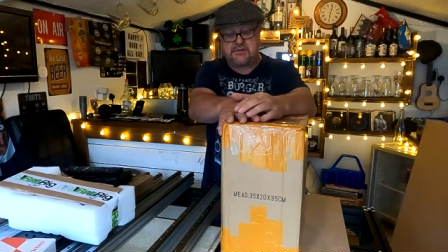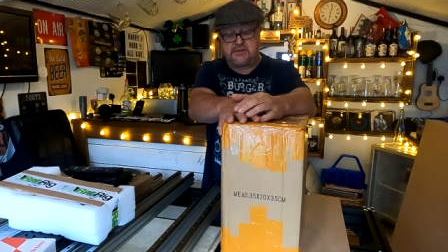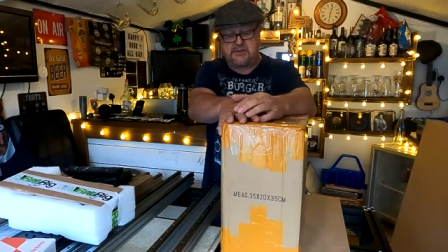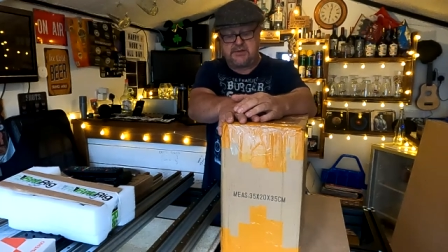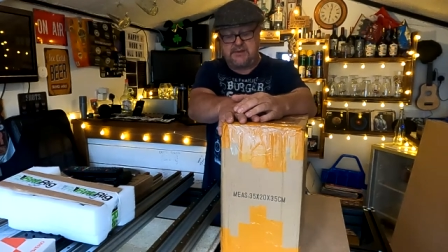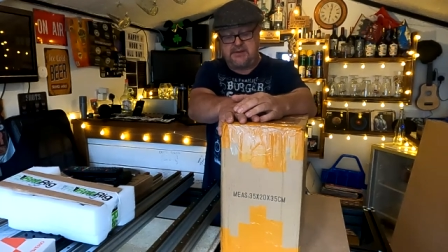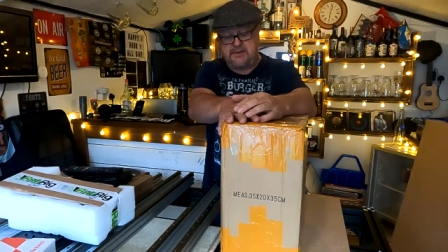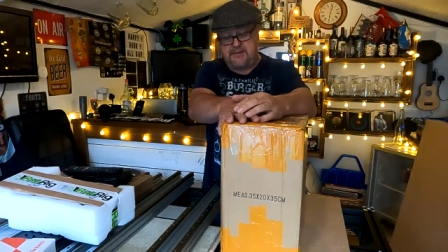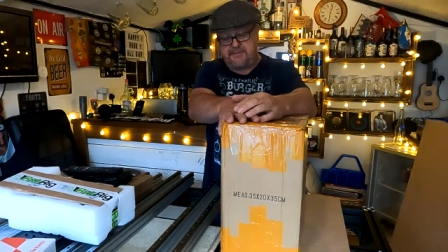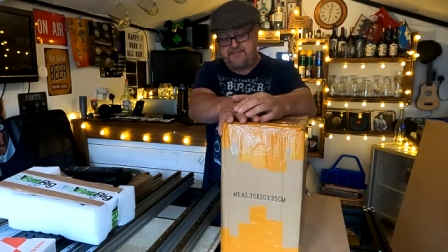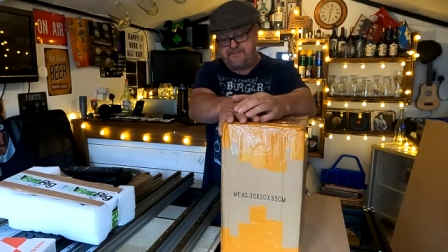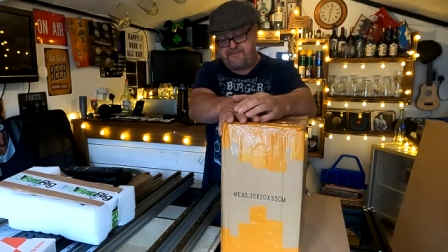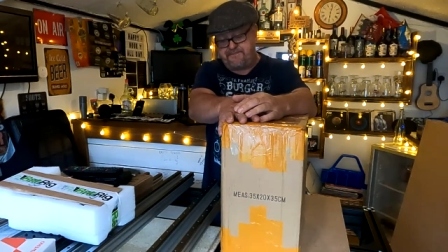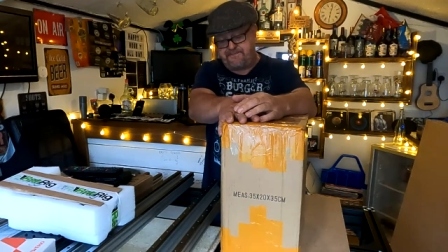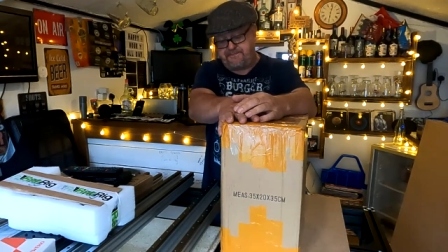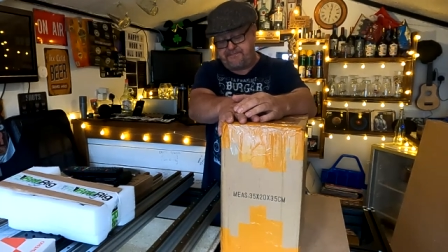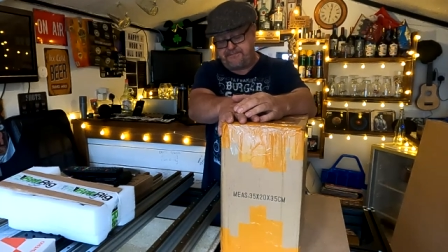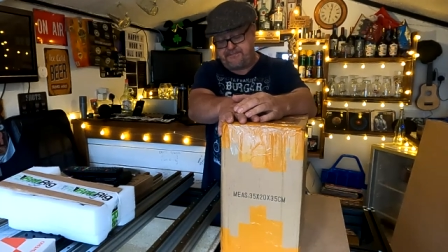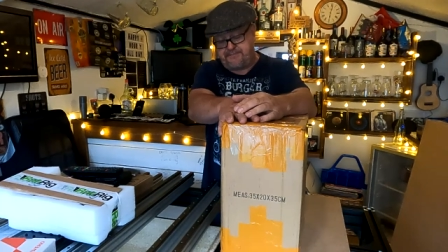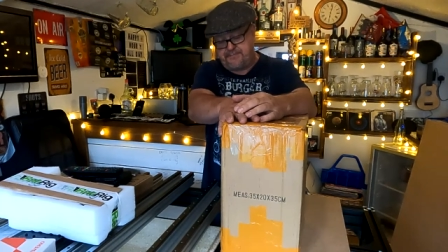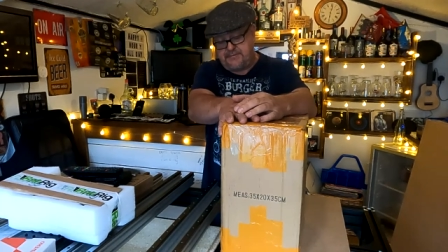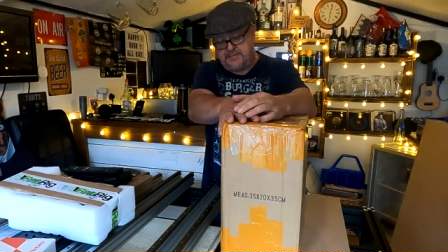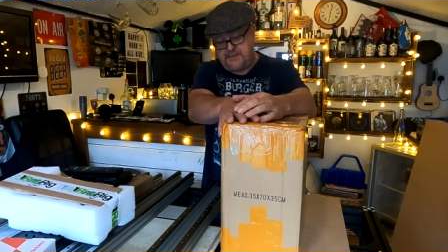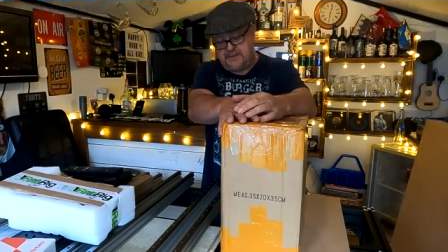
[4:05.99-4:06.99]
to the um,
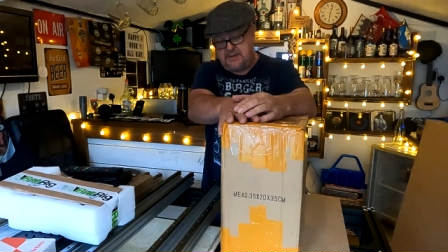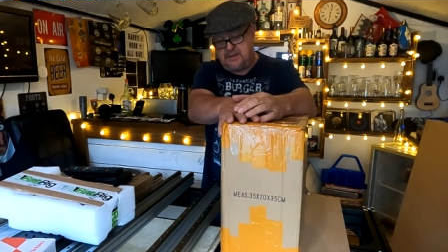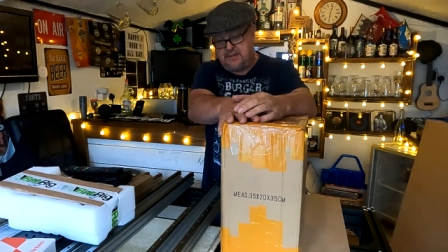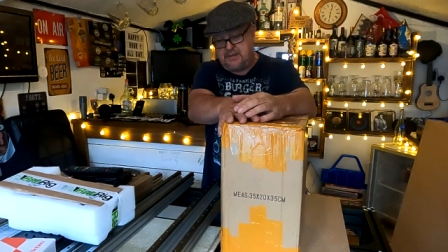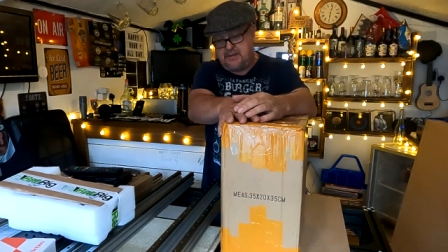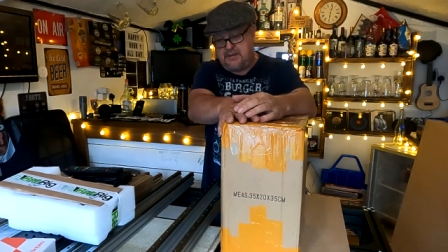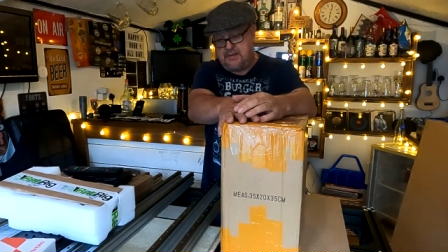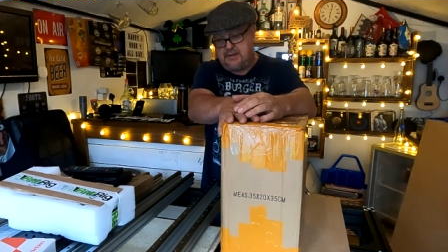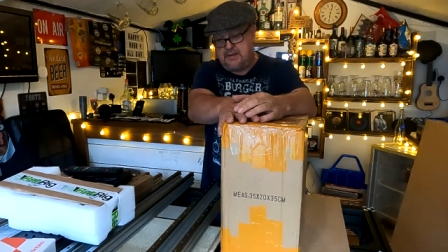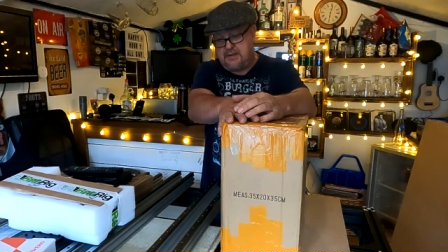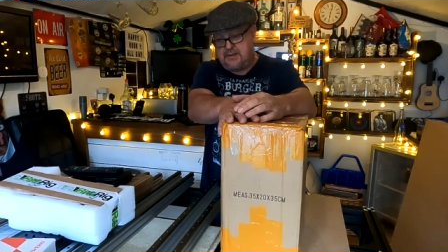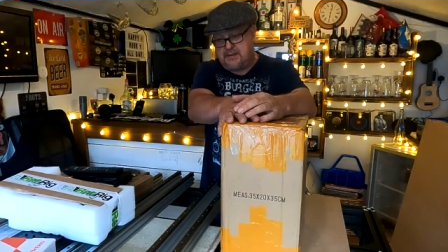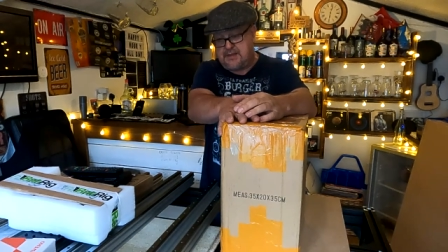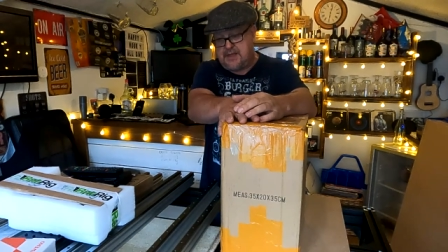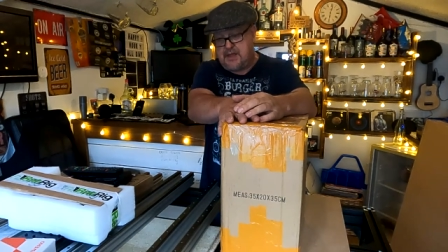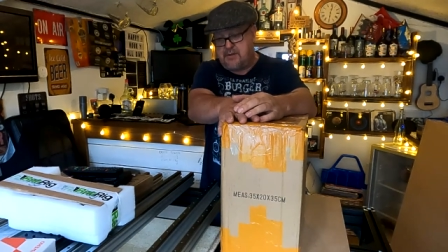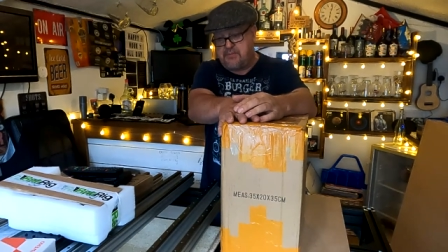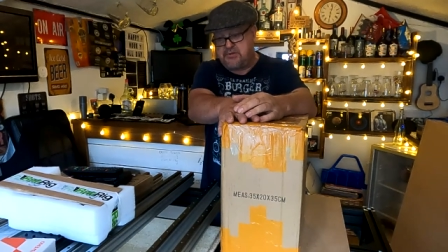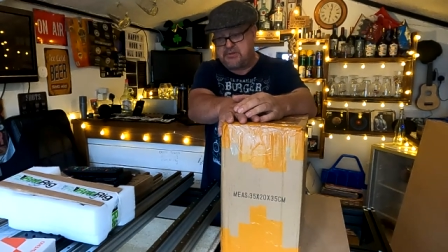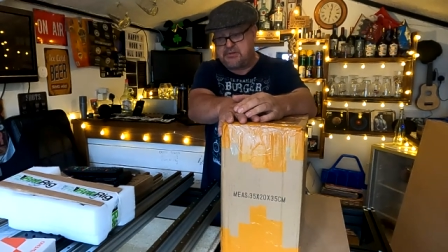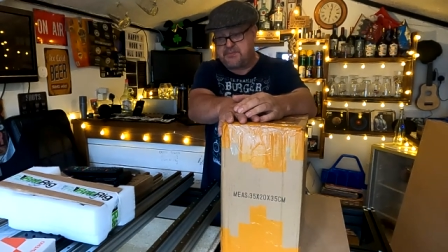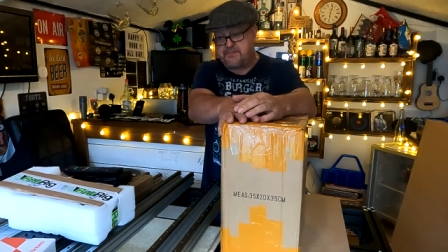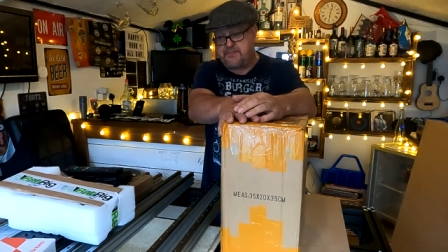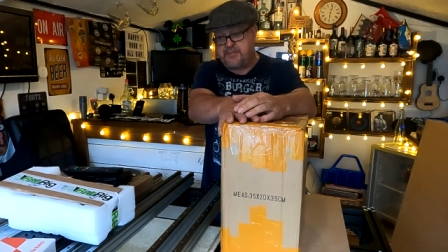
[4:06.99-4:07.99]

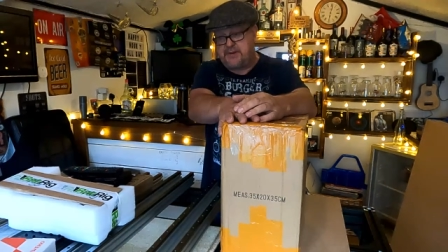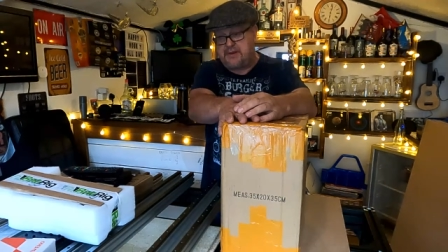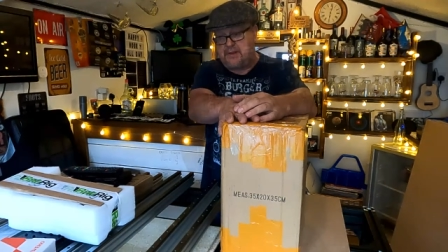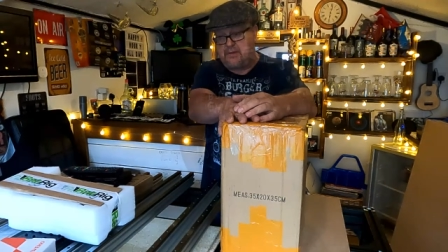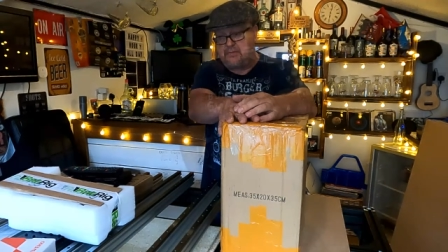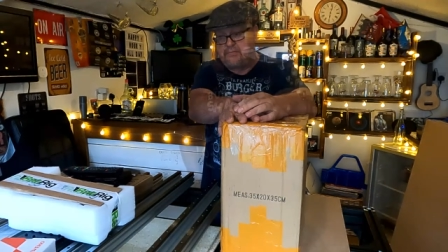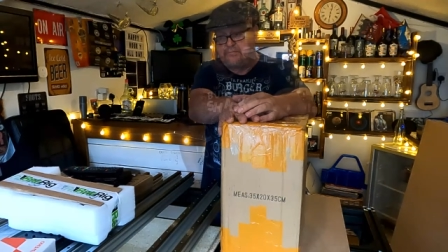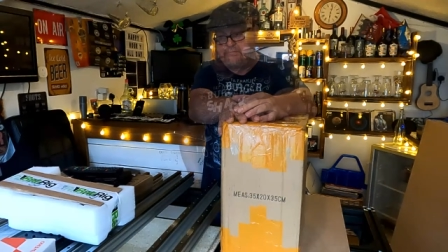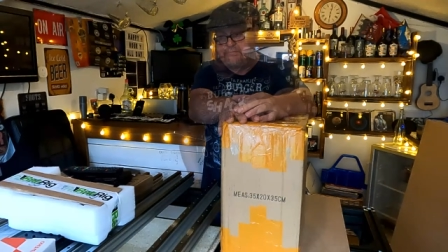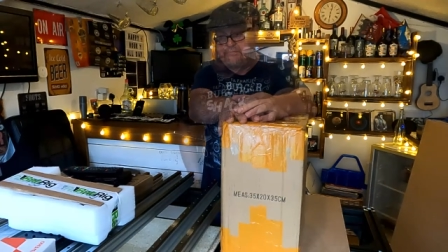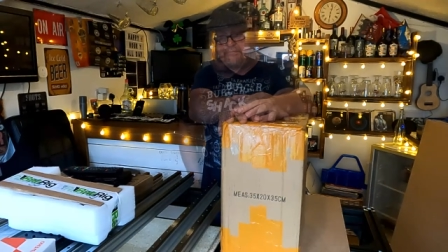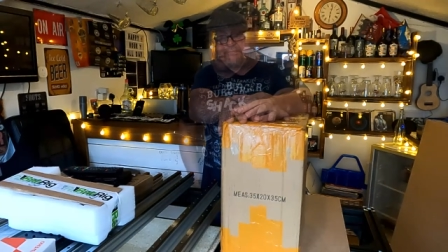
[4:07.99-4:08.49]
cable below.